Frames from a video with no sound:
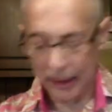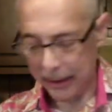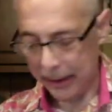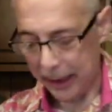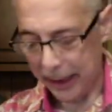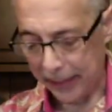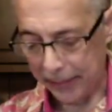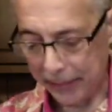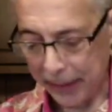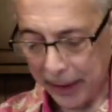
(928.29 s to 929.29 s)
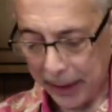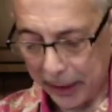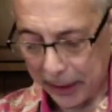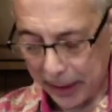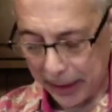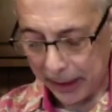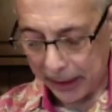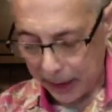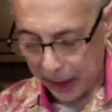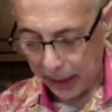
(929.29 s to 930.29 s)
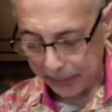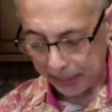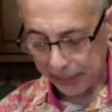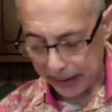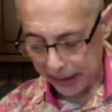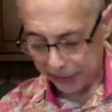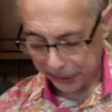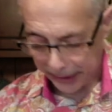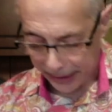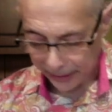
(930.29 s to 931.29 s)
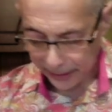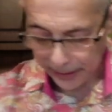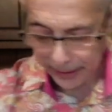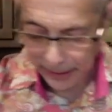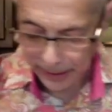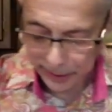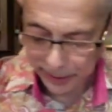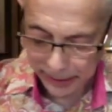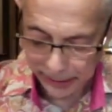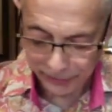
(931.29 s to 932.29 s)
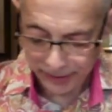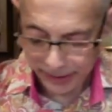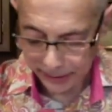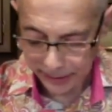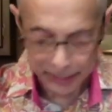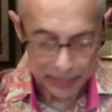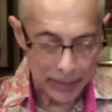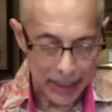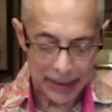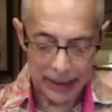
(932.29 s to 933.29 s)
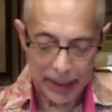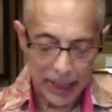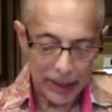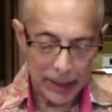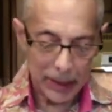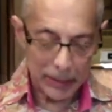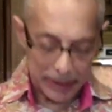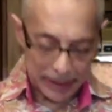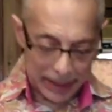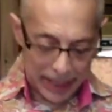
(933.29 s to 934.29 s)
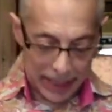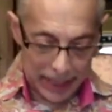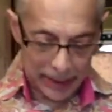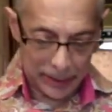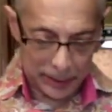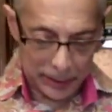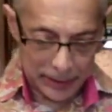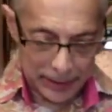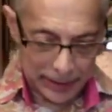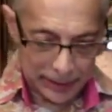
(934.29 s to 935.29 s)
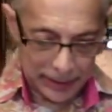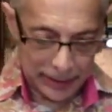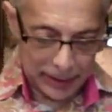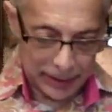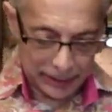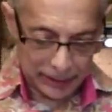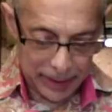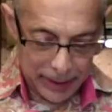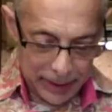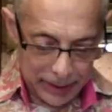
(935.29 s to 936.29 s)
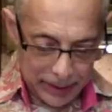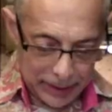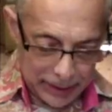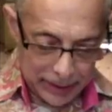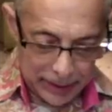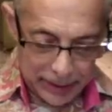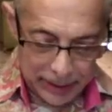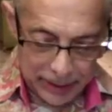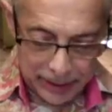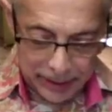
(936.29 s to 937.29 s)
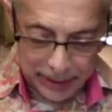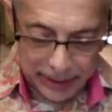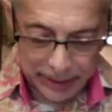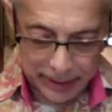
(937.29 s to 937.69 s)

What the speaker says: the complement of shallot to citrus and fennel is amazing. This is what ties the whole salad together. Is this